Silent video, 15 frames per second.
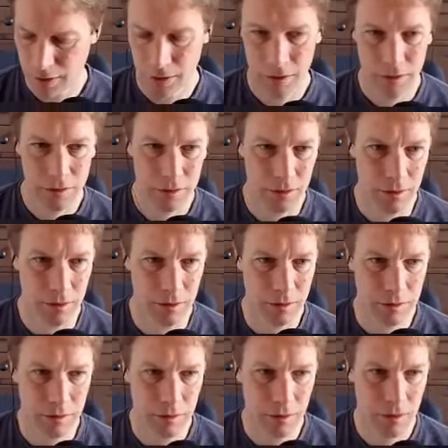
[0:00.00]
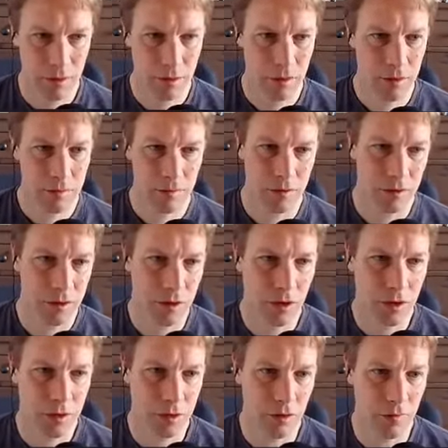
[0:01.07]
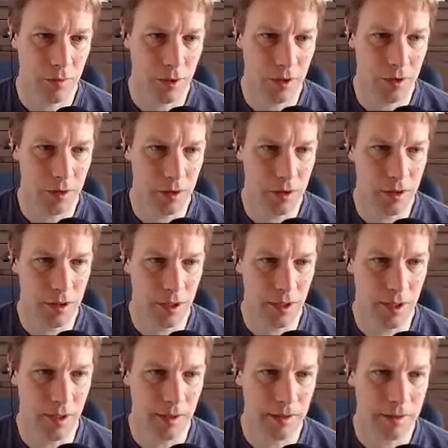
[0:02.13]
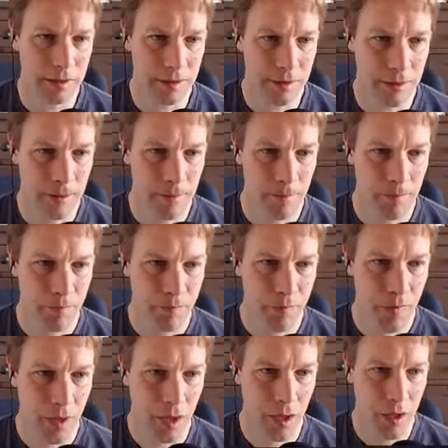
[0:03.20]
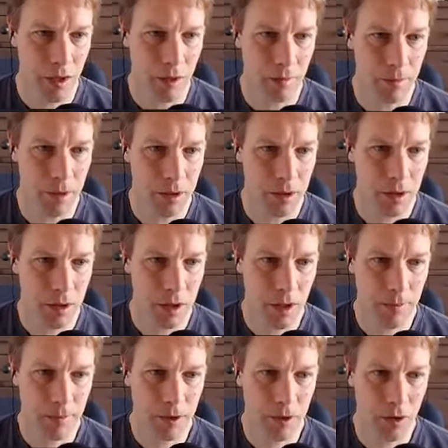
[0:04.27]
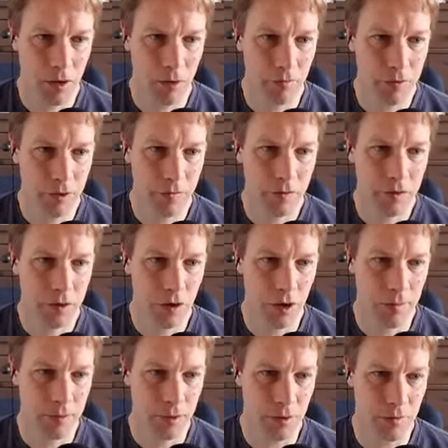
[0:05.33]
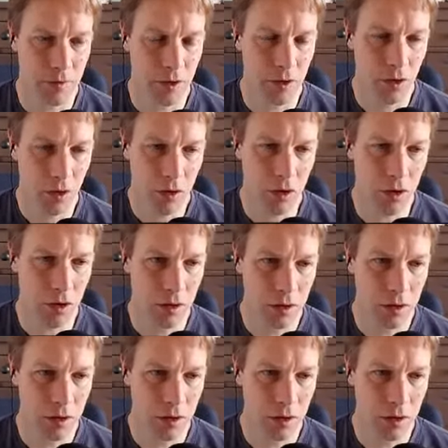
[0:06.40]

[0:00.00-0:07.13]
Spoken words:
So we'll start off by looking at a couple of different types of logger